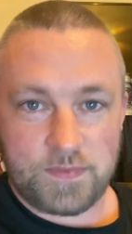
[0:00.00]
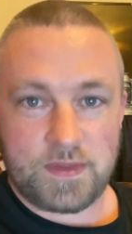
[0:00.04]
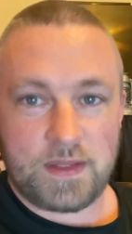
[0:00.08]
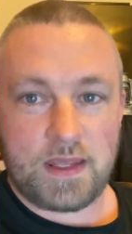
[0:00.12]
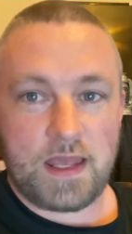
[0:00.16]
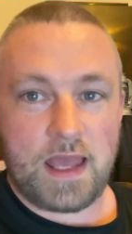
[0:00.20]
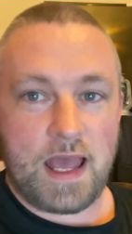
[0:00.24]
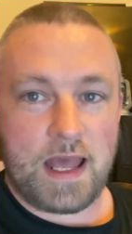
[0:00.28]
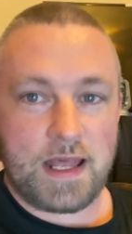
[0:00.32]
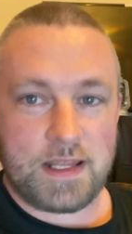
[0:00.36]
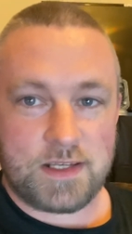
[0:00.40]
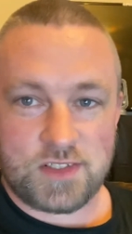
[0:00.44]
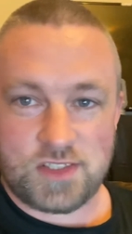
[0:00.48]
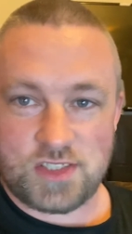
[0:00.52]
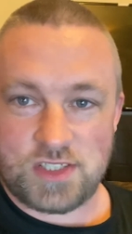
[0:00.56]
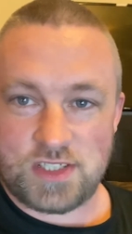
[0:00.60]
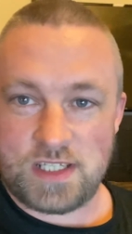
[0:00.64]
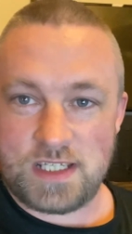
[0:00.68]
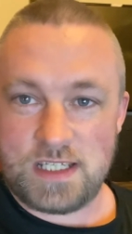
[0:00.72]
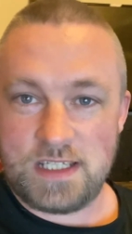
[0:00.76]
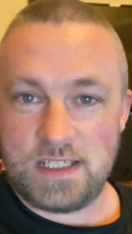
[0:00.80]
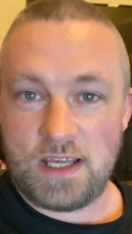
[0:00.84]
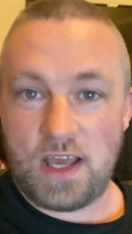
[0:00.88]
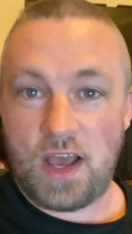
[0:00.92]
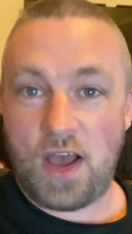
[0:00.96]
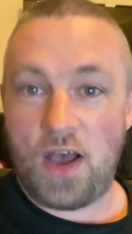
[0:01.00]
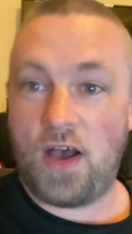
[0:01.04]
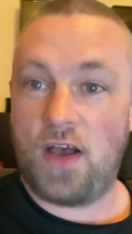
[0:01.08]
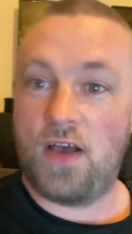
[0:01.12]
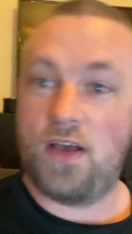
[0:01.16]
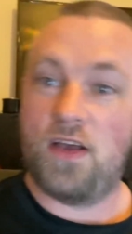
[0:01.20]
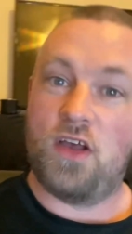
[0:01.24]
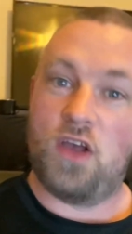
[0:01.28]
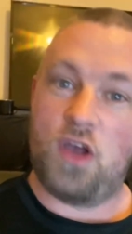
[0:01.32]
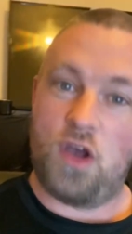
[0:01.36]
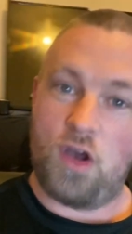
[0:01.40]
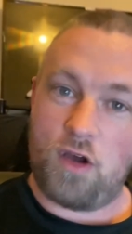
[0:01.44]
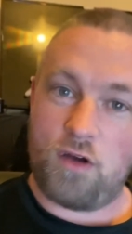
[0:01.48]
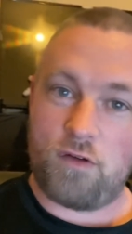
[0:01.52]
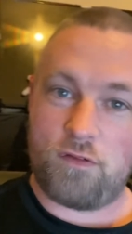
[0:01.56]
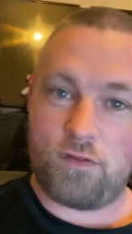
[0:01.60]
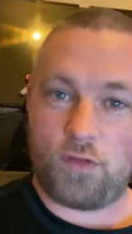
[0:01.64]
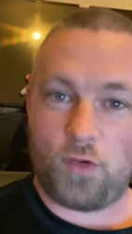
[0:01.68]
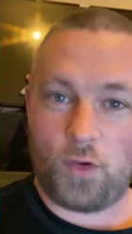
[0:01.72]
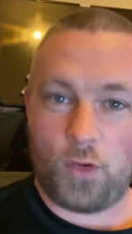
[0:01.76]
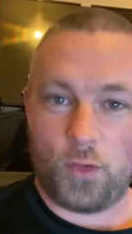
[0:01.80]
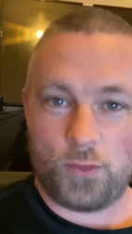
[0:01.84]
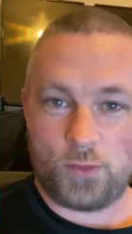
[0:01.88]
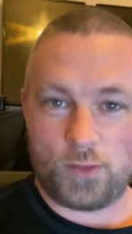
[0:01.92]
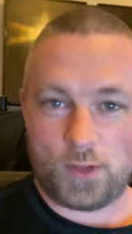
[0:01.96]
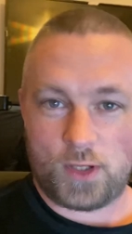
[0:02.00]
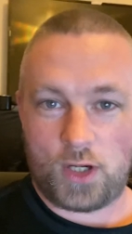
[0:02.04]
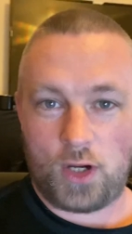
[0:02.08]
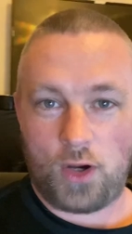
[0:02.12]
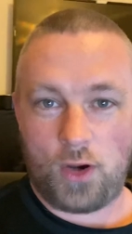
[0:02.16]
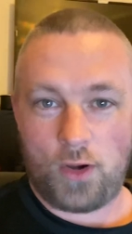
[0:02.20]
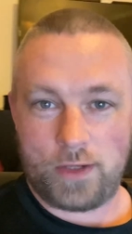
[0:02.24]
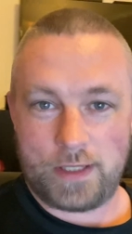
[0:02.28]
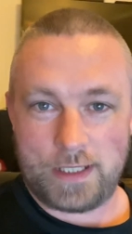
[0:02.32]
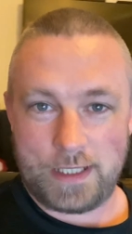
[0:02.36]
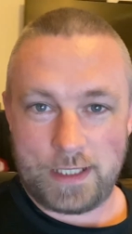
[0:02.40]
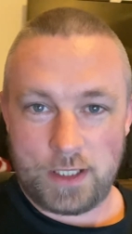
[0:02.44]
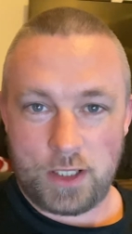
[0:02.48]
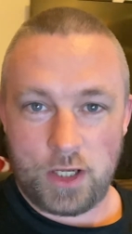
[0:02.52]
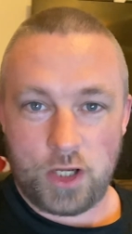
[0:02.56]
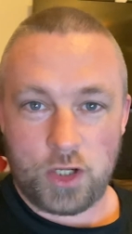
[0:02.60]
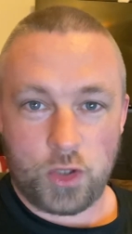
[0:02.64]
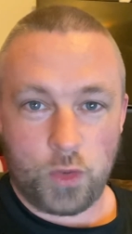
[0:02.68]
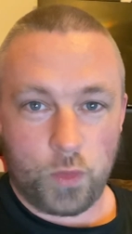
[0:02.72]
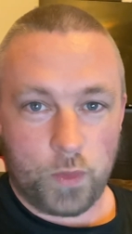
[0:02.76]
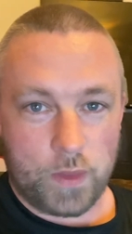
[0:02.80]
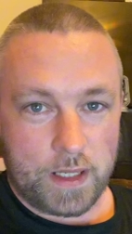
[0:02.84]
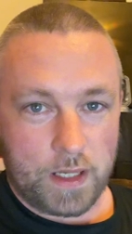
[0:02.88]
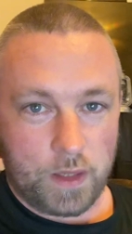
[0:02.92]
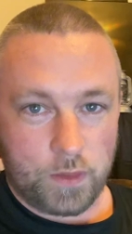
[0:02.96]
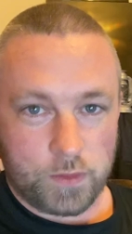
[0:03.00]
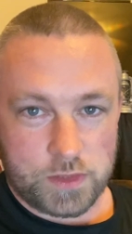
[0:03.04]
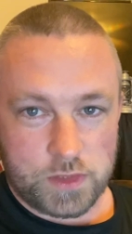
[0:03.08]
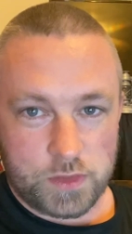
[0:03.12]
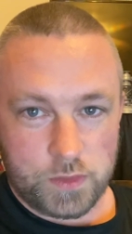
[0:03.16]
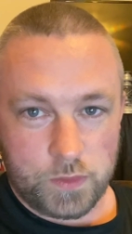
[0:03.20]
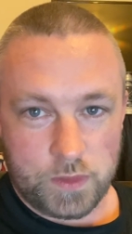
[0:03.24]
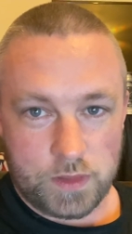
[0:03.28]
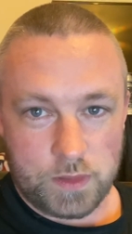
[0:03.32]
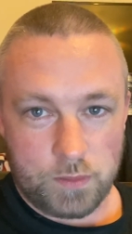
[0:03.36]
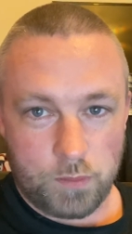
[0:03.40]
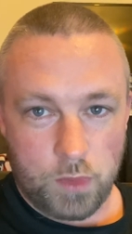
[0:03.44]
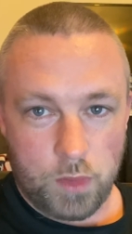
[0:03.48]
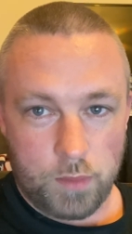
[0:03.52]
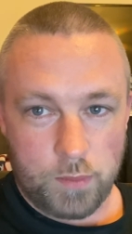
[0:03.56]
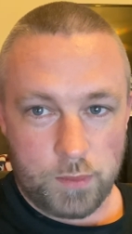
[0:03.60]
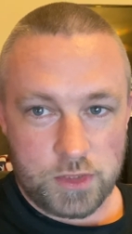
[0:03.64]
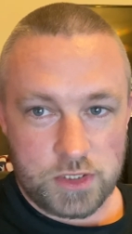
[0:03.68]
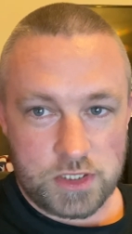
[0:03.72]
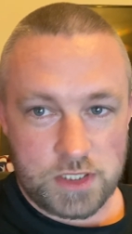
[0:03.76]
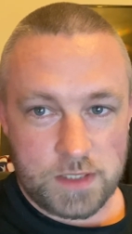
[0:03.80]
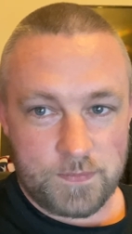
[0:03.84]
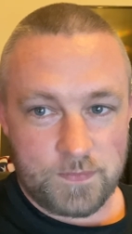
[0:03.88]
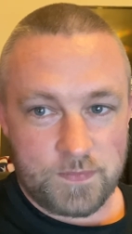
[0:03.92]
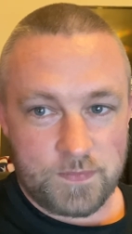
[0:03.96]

Hence the uh, phone recording going out to you at the moment.